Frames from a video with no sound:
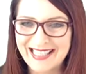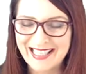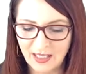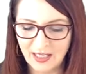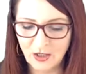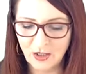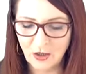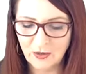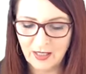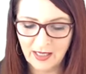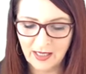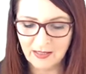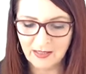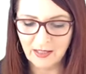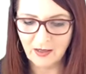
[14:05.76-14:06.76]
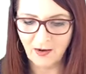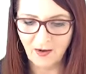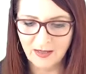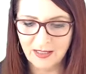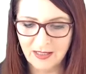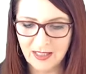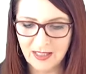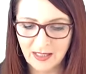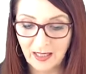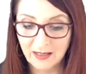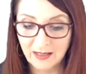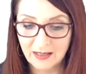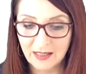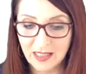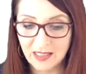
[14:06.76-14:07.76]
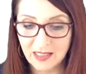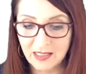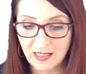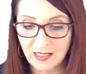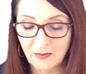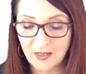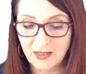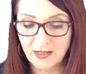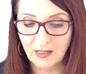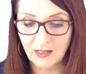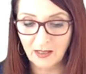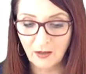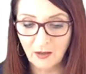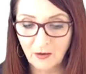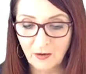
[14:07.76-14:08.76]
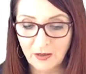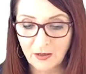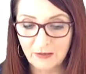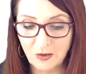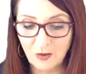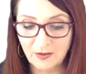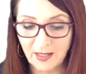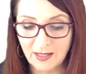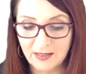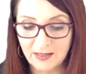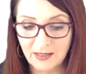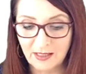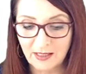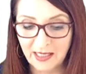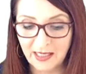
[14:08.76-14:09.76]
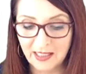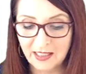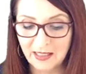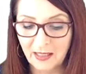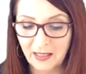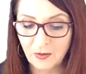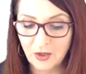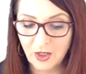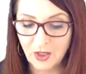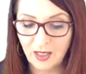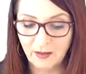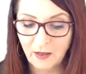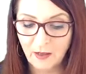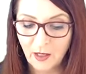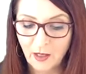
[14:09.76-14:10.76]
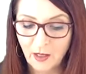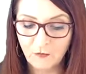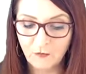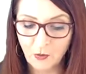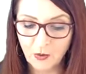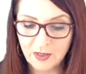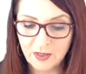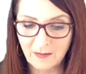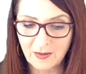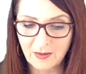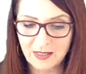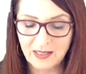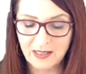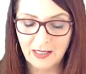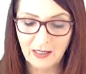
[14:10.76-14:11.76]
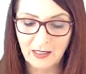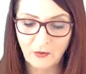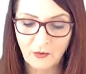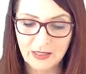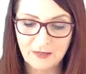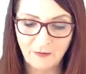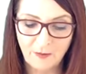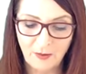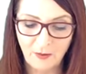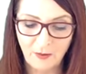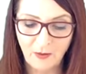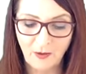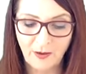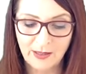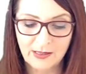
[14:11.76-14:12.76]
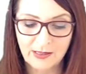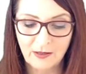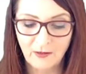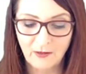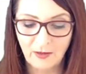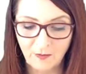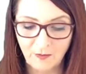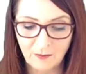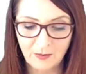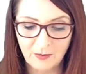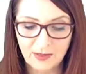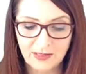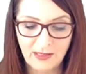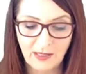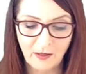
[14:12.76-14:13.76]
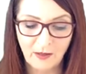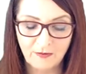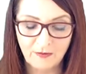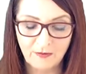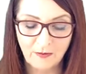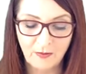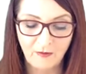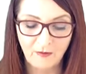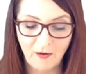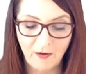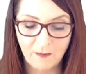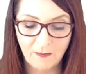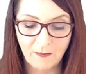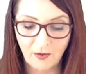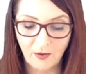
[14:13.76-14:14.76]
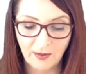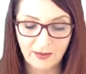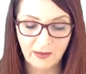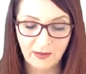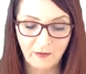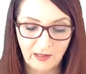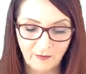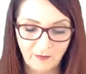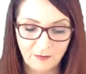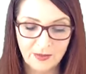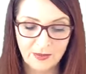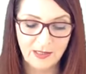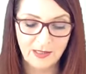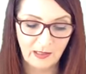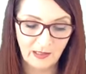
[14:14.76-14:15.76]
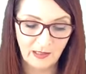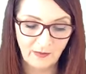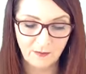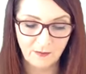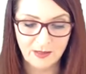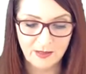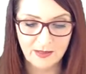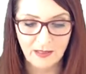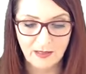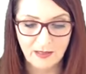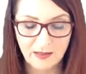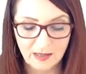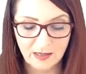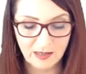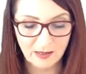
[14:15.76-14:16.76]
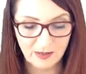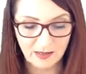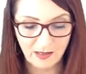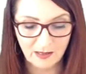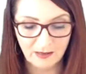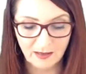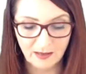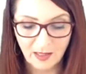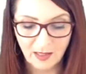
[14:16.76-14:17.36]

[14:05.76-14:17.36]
And 2019 had a 16% increase from 2018, which had a 14% increase from the prior year, 11% increase from the prior year, 11%, 11%, and 6%.